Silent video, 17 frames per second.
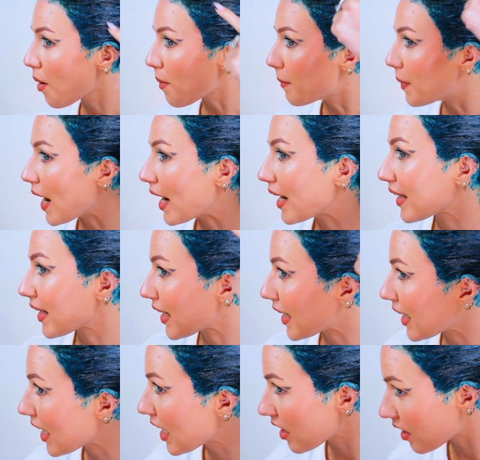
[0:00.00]
but
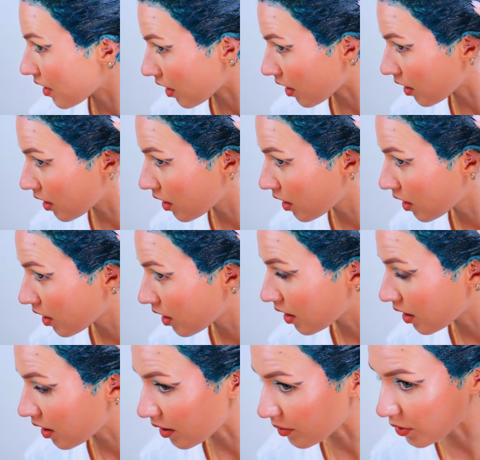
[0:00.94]
here,
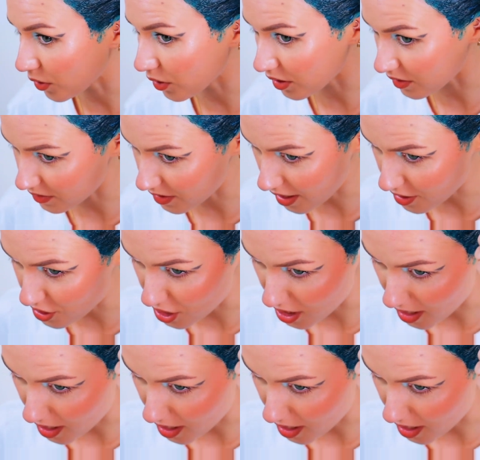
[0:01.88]
I'm not gonna touch